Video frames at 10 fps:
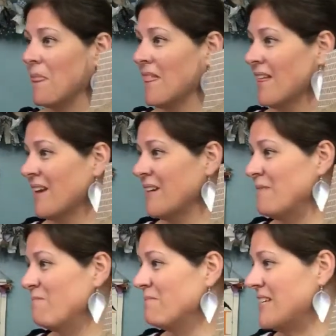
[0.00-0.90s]

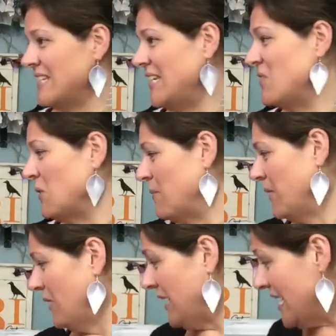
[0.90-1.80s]
Isn't he
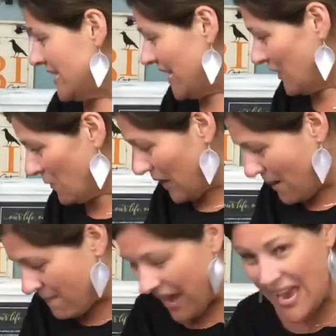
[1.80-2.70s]
adorable? Ethan, look what
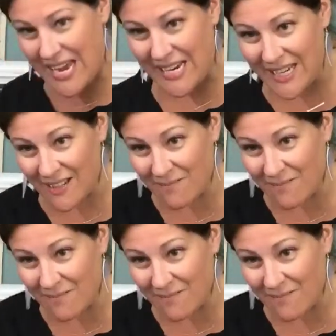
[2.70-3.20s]
I made.